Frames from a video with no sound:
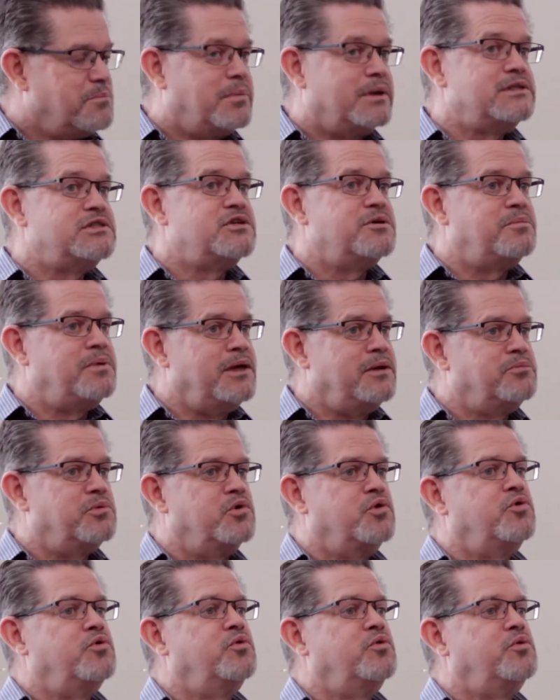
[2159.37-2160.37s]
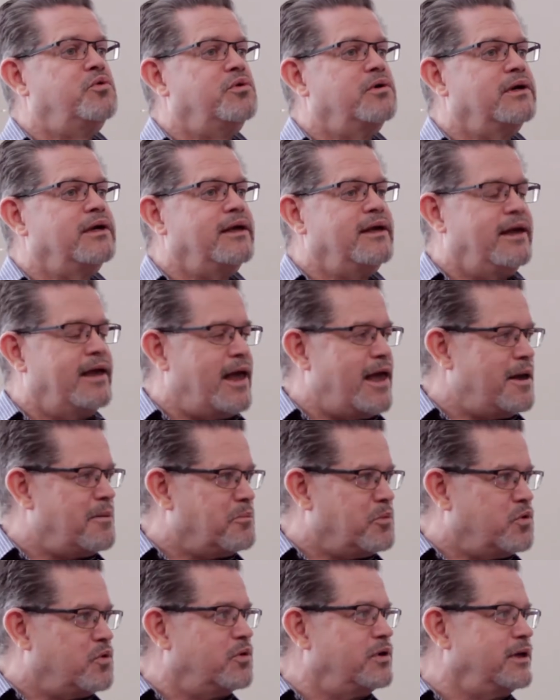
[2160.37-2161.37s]
but to people who
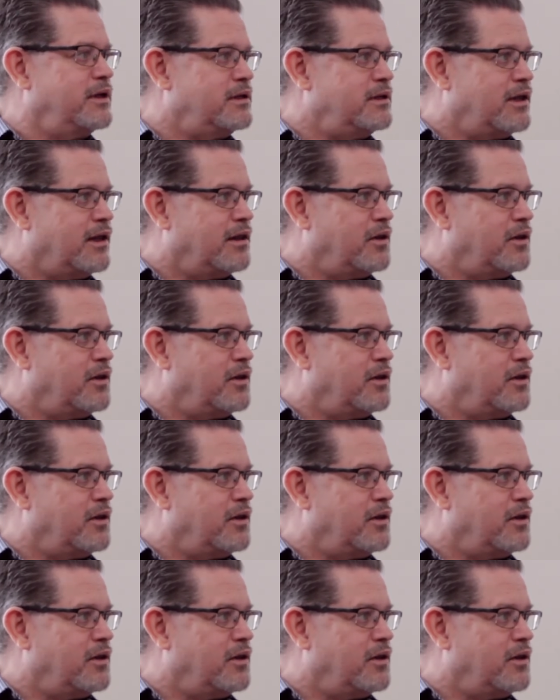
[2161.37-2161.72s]
gamble in